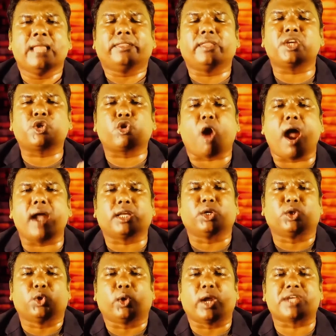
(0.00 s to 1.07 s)
The short
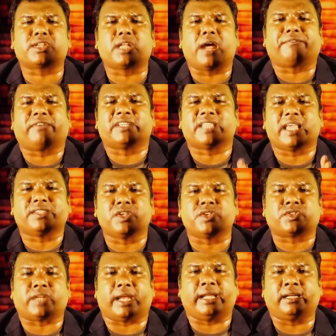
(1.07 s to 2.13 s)
duration of its
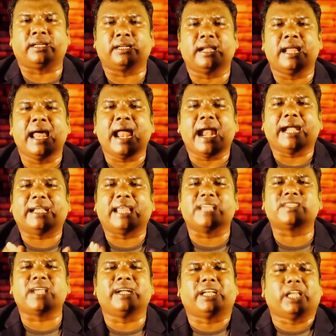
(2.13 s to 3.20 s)
existence
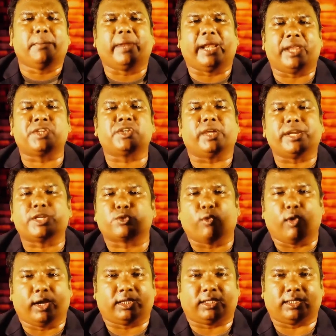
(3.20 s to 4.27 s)
doesn't diminish its
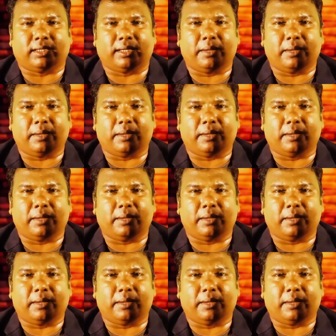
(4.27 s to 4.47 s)
worth,